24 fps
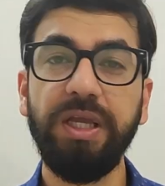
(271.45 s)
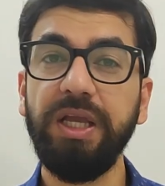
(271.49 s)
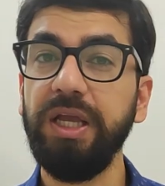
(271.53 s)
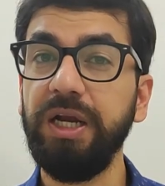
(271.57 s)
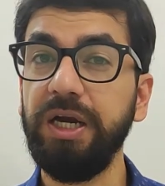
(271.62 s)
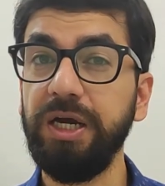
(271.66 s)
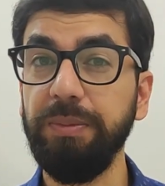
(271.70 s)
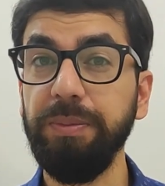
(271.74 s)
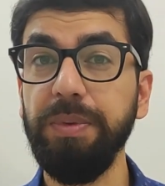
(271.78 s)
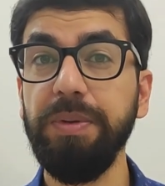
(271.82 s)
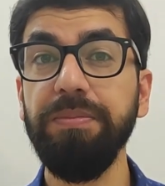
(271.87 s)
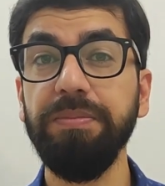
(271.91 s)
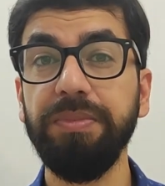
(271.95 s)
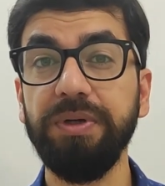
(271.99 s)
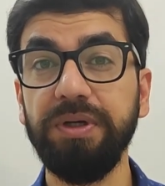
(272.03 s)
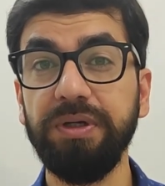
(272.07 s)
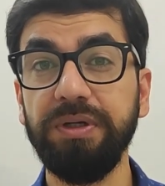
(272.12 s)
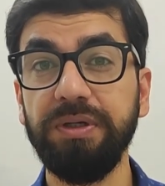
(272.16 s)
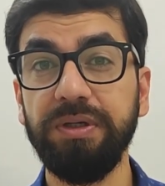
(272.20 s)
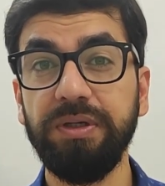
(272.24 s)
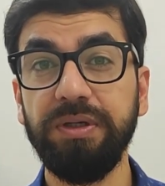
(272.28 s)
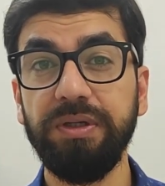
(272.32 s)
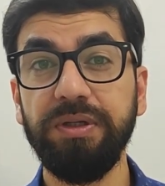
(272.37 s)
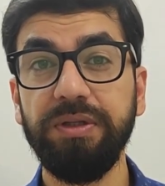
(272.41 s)
Remember
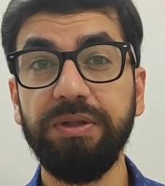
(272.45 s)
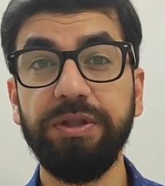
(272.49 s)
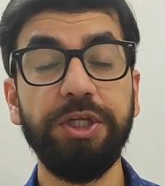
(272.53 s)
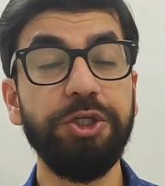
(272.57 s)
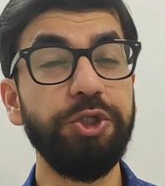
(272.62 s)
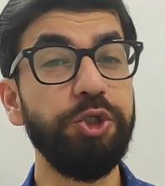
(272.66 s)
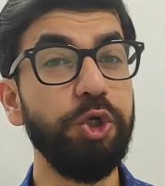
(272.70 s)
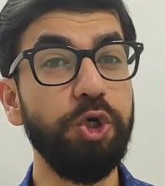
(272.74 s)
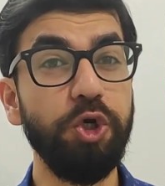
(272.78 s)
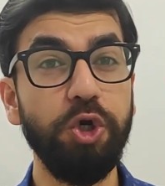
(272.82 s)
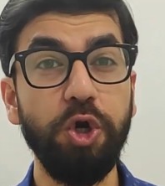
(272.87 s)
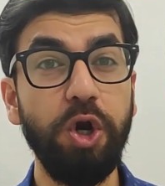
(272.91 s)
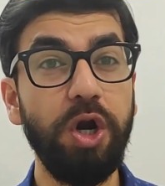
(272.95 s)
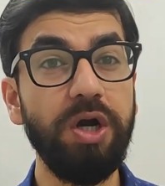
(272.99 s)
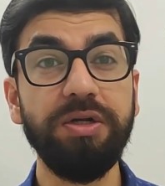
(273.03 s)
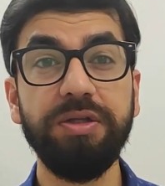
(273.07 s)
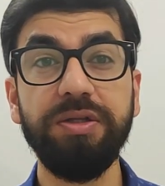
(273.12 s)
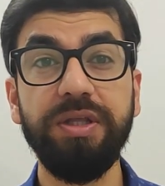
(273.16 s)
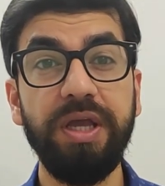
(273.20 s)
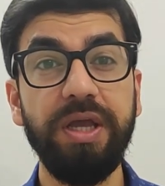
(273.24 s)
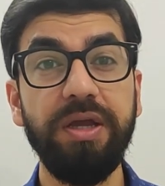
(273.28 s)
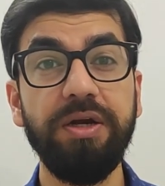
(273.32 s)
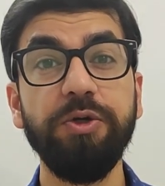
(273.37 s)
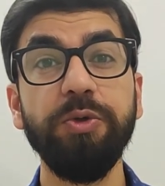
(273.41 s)
that you're not
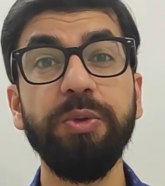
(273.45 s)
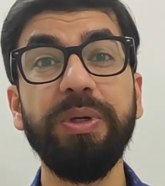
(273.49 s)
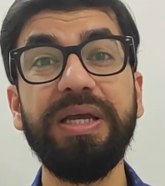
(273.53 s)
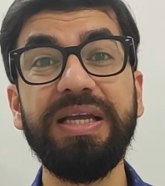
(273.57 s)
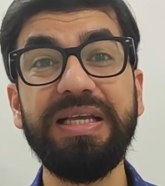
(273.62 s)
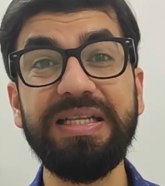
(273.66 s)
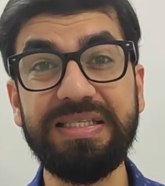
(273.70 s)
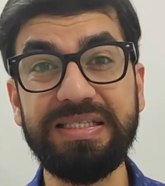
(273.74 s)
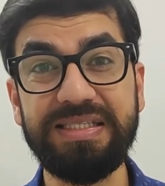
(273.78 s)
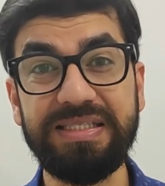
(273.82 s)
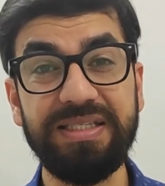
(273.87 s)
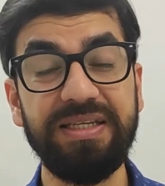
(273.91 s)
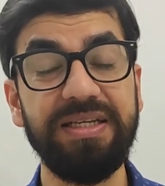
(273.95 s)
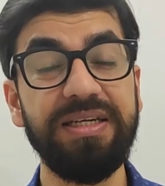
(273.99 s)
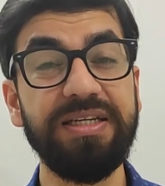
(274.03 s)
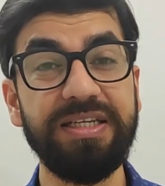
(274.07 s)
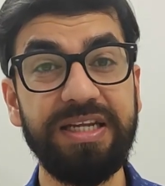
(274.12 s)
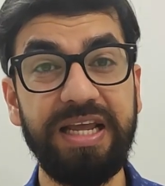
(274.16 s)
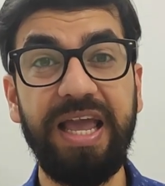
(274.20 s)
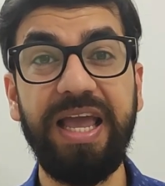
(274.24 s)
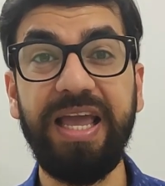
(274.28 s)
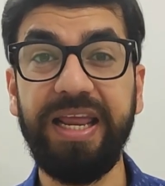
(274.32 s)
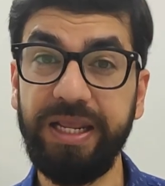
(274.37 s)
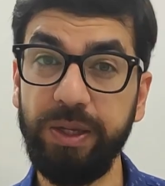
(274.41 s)
there to insult
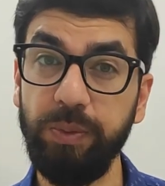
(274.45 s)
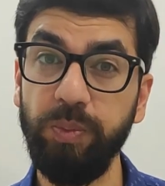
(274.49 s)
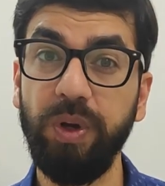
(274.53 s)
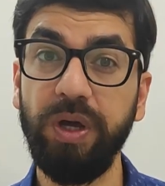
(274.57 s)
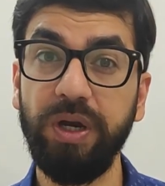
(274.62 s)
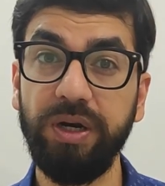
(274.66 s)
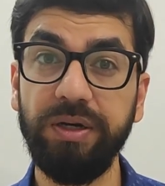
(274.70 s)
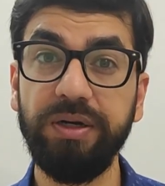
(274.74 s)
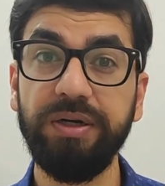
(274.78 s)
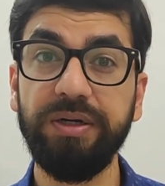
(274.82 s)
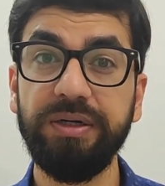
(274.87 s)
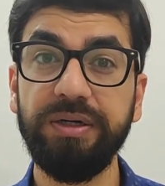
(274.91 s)
anyone.